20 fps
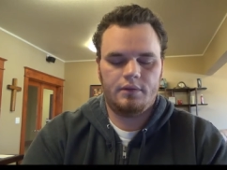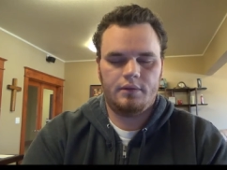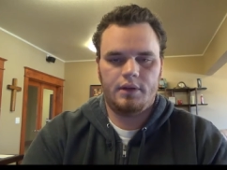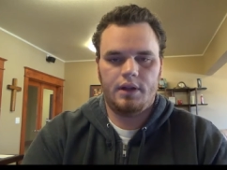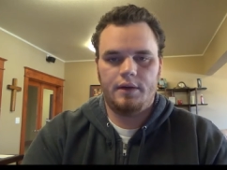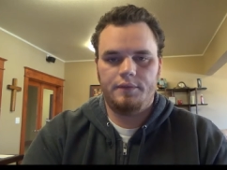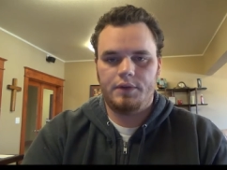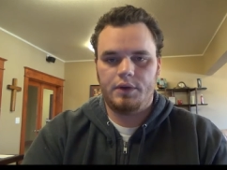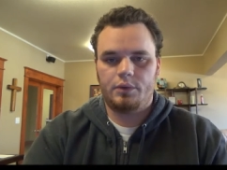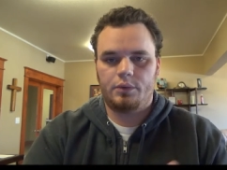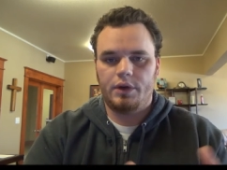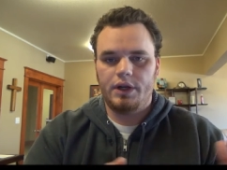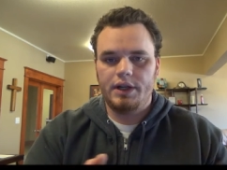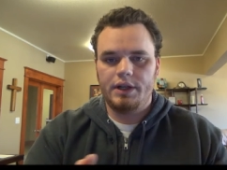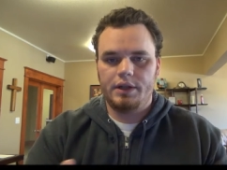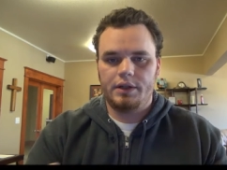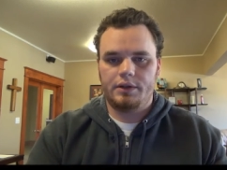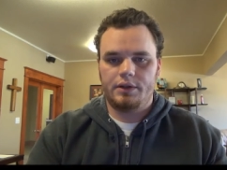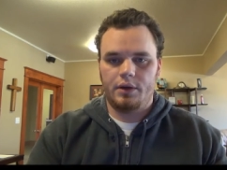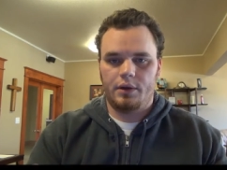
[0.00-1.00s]
And if you
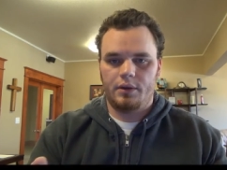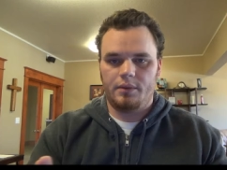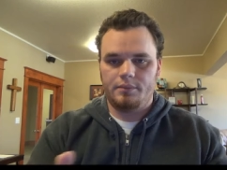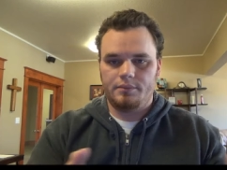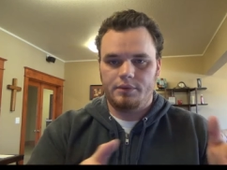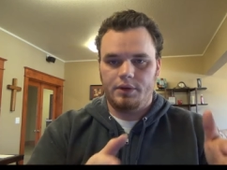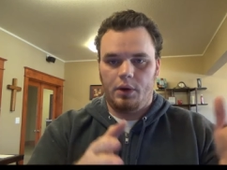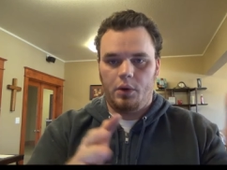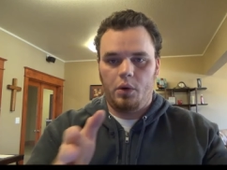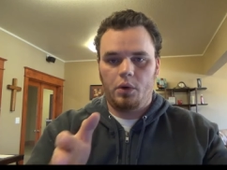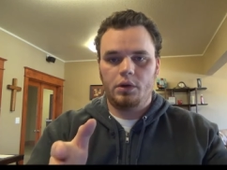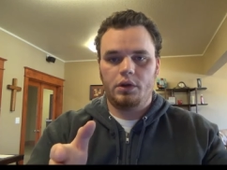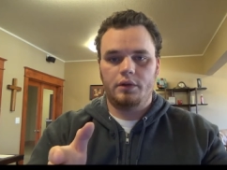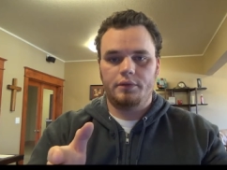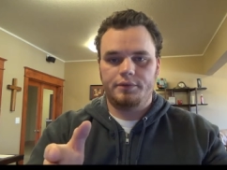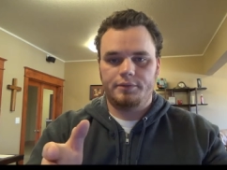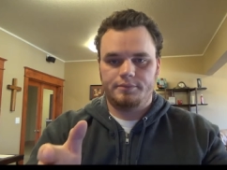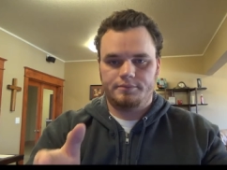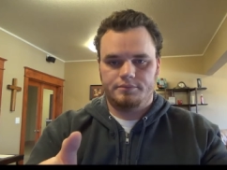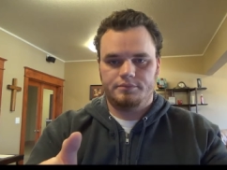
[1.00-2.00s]
read the, the whole
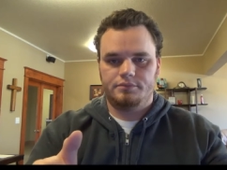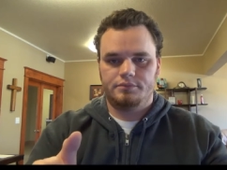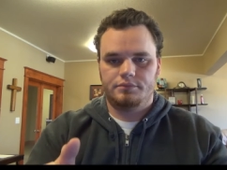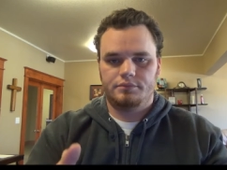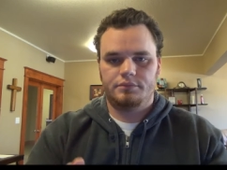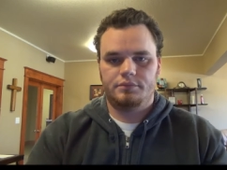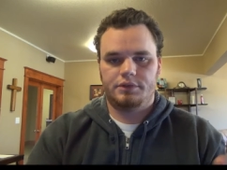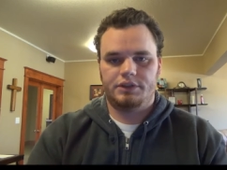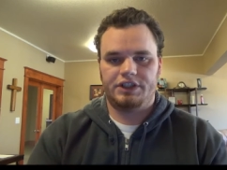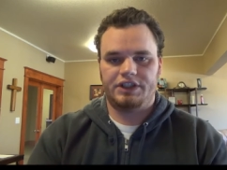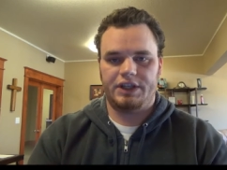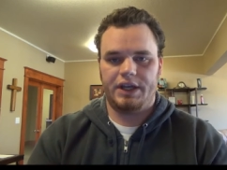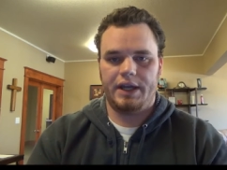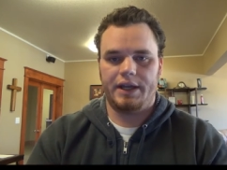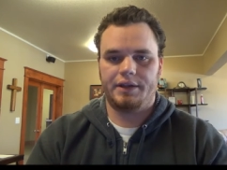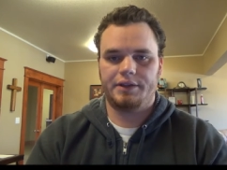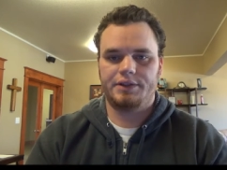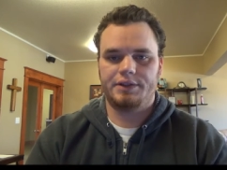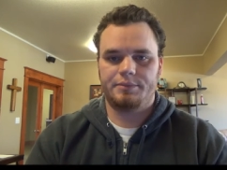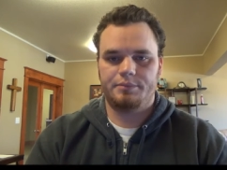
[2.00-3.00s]
of
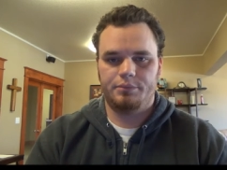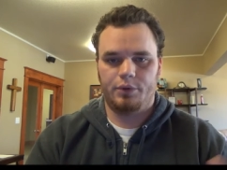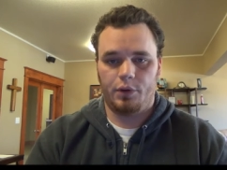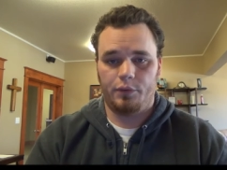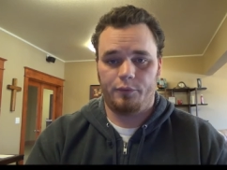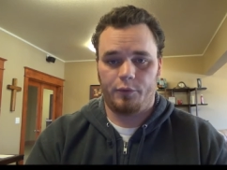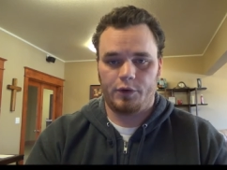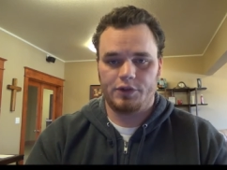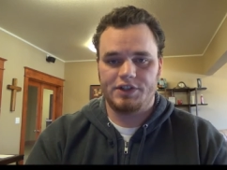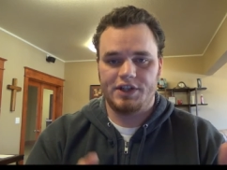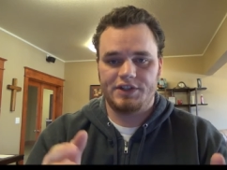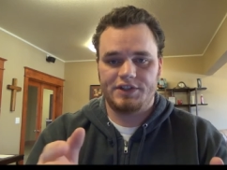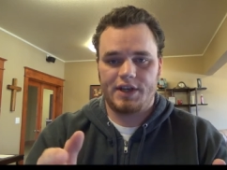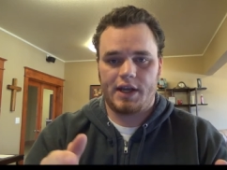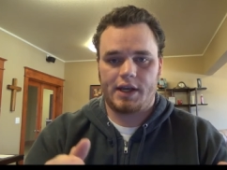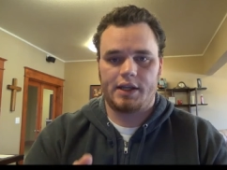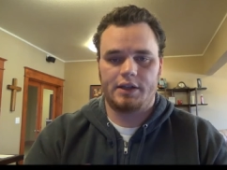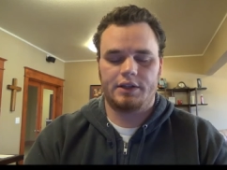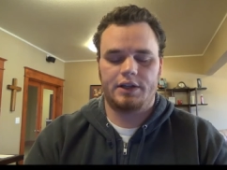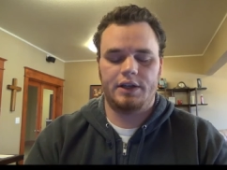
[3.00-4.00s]
Kings, both 1st and
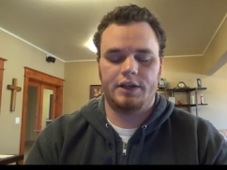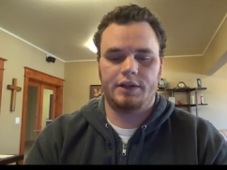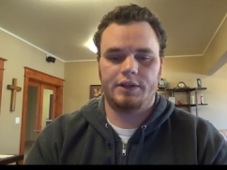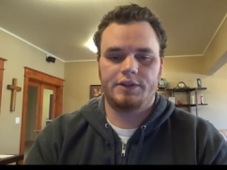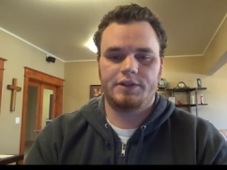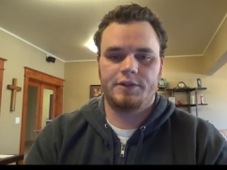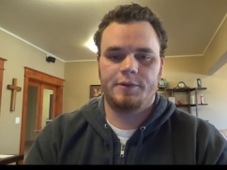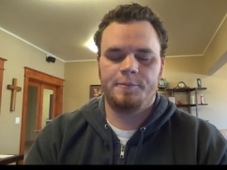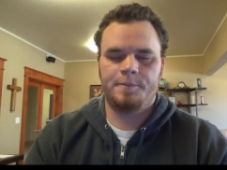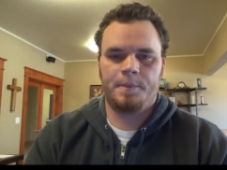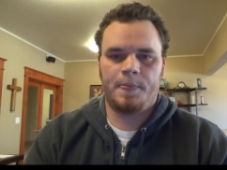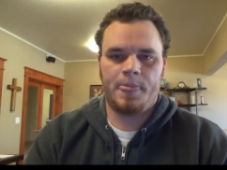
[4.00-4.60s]
2nd Kings,